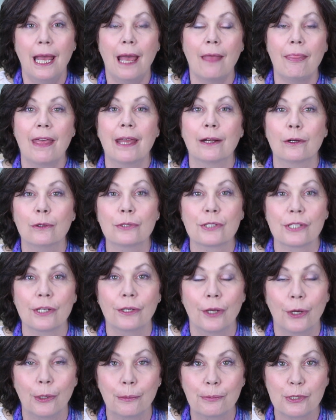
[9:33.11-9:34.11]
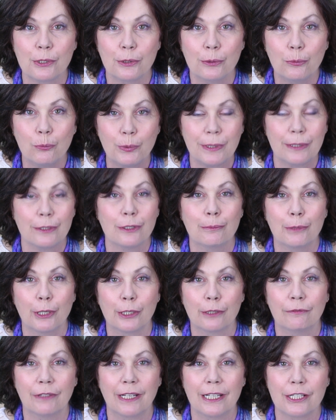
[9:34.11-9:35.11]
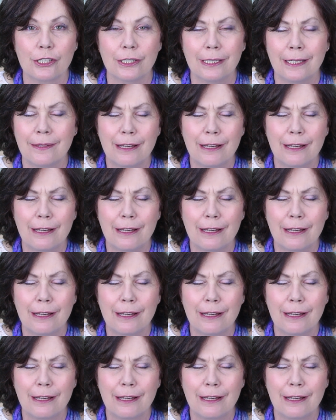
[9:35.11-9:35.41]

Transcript: and that also helps you with your motivation.